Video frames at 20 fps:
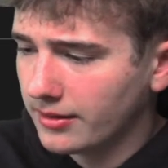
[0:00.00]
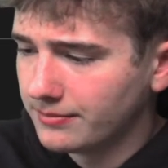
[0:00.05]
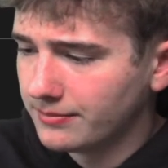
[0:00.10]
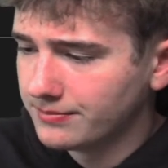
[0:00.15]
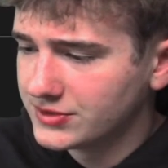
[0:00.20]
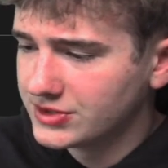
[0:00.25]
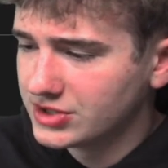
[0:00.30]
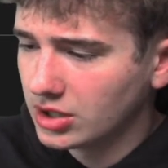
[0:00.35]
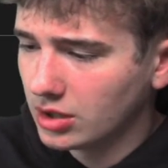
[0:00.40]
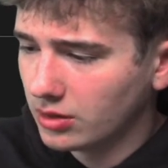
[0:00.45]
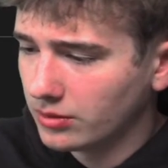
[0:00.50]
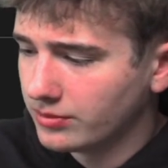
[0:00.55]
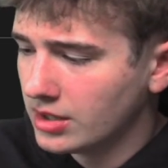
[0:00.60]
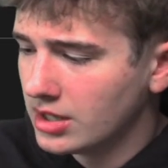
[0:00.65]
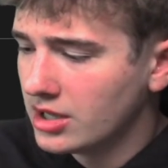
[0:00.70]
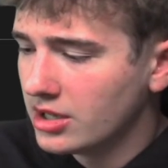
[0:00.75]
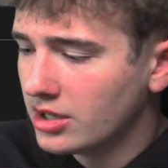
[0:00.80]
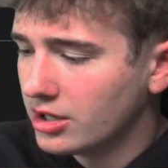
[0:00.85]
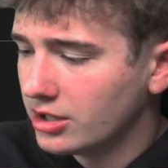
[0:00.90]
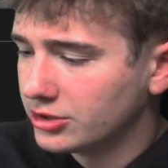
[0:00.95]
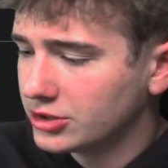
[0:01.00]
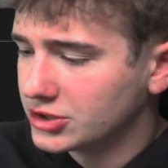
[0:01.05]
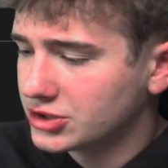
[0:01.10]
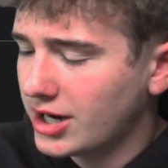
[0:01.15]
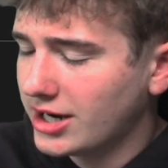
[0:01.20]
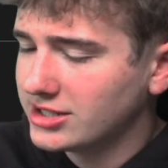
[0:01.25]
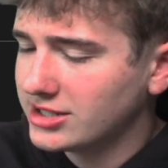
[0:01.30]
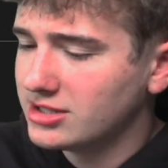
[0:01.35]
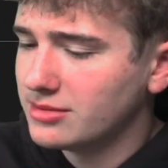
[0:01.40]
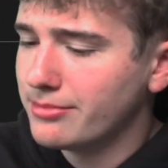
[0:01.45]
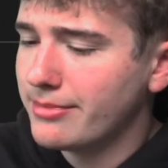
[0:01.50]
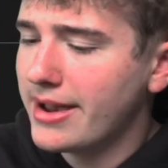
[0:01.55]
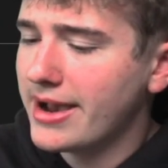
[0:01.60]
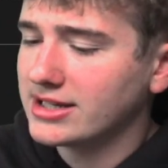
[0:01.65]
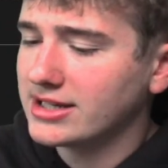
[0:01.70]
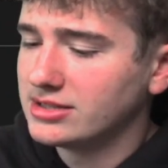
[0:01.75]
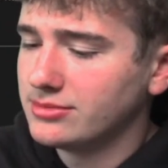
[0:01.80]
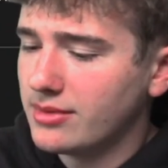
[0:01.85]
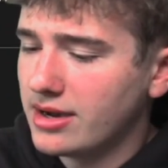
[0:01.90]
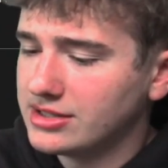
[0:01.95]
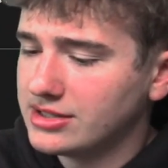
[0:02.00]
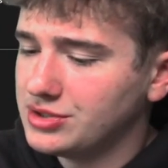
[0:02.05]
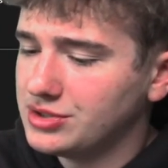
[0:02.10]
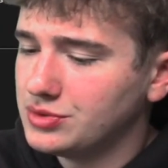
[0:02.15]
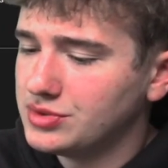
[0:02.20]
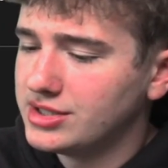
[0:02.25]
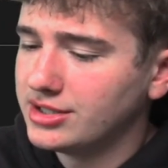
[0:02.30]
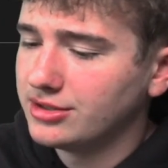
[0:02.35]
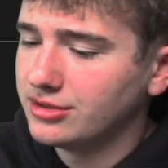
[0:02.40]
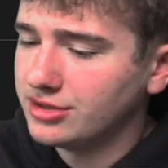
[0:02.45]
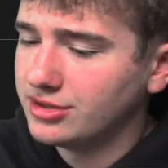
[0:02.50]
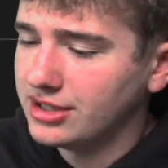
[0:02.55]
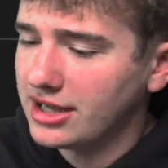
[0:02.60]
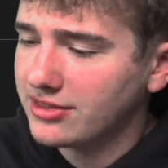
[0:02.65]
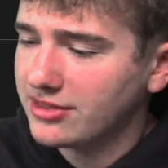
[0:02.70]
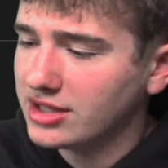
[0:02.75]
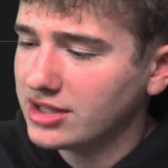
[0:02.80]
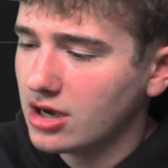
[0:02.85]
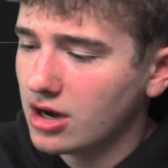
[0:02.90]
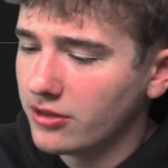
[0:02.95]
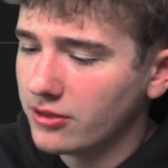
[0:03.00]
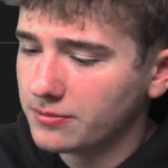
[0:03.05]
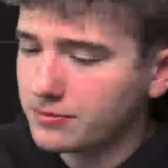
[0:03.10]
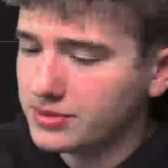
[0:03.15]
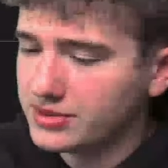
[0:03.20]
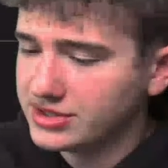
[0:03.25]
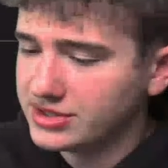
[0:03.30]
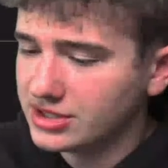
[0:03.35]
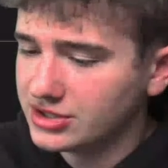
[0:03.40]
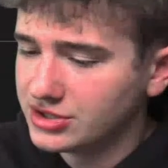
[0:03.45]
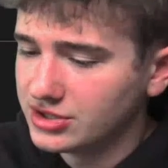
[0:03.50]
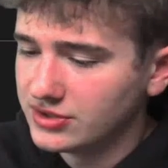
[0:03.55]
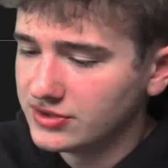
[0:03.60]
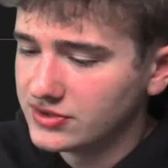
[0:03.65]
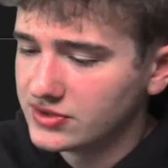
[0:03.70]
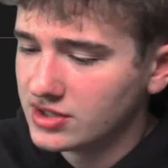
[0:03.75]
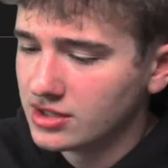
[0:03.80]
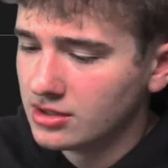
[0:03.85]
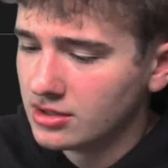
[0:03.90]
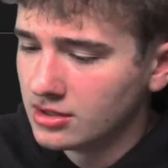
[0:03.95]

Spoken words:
So just trying to maximize utility at the other positions